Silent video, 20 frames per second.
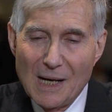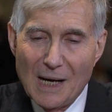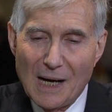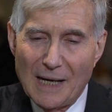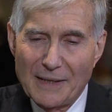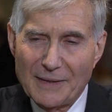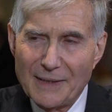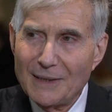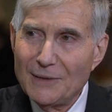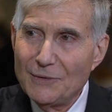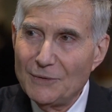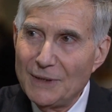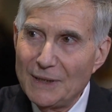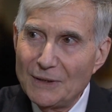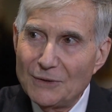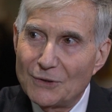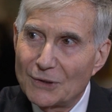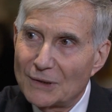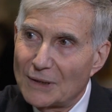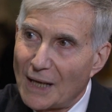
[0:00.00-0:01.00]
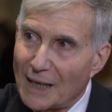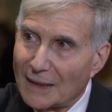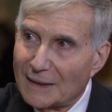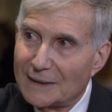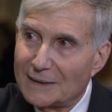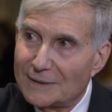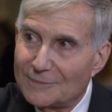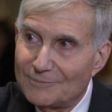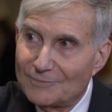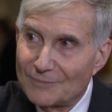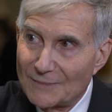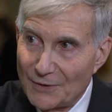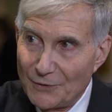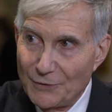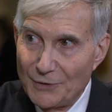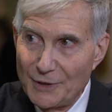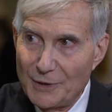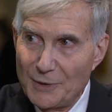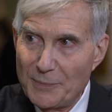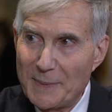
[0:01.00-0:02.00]
I think you need good luck.
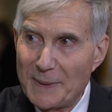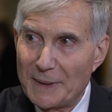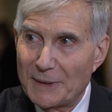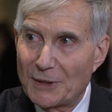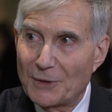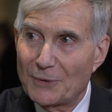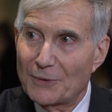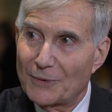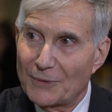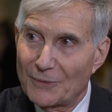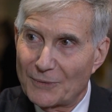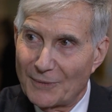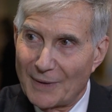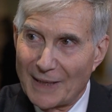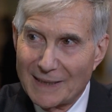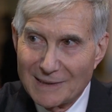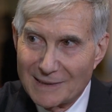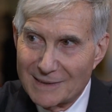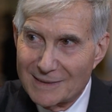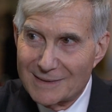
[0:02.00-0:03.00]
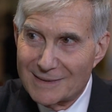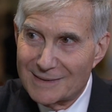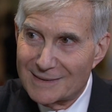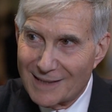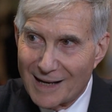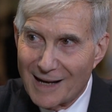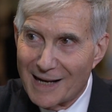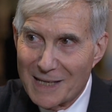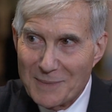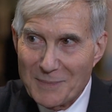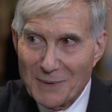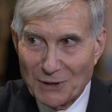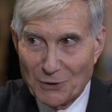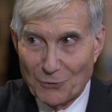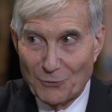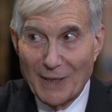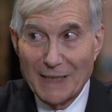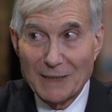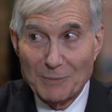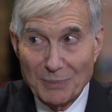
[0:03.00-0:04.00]
You need to be at the right time, at
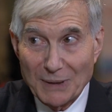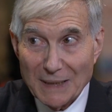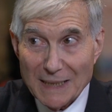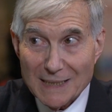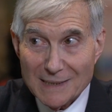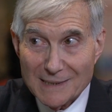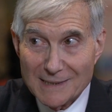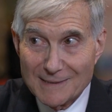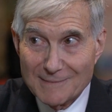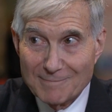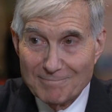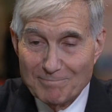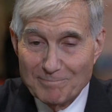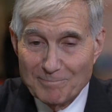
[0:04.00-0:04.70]
the right place.